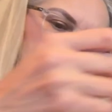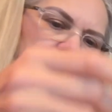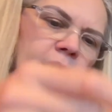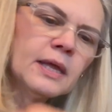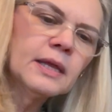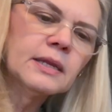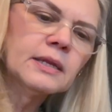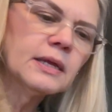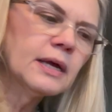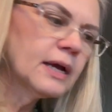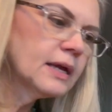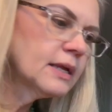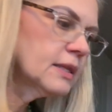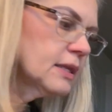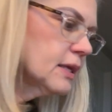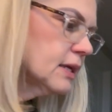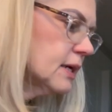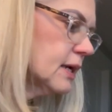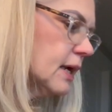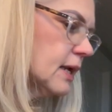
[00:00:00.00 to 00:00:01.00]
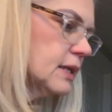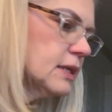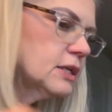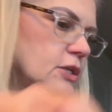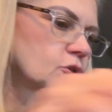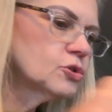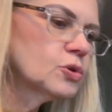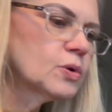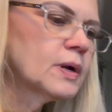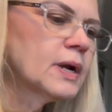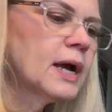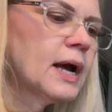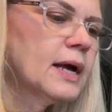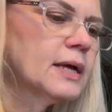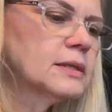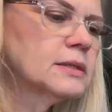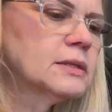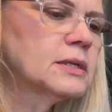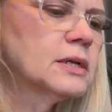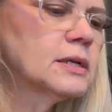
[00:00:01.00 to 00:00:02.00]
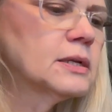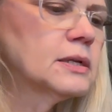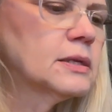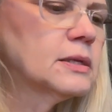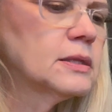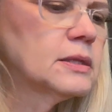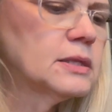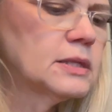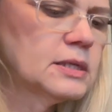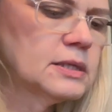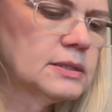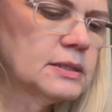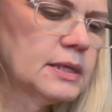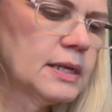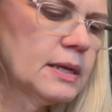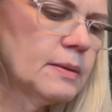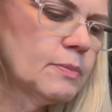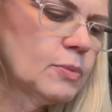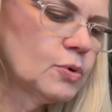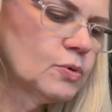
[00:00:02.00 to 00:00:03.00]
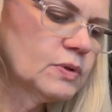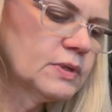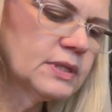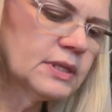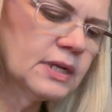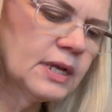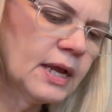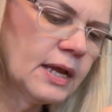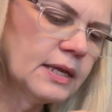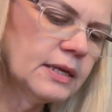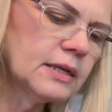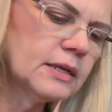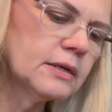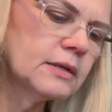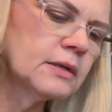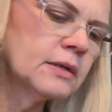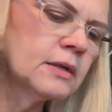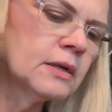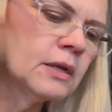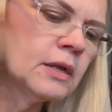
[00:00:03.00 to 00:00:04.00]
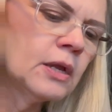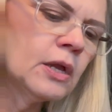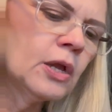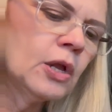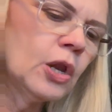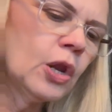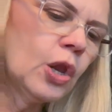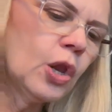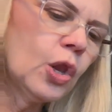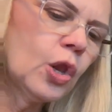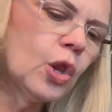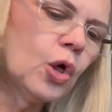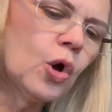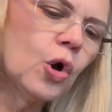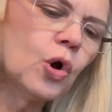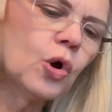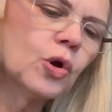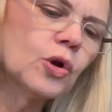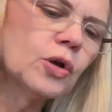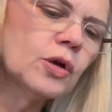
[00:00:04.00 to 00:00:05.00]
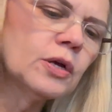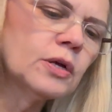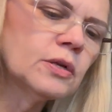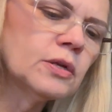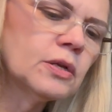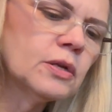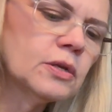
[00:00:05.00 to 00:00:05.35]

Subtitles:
And I think I need to cut, this label is kind of long,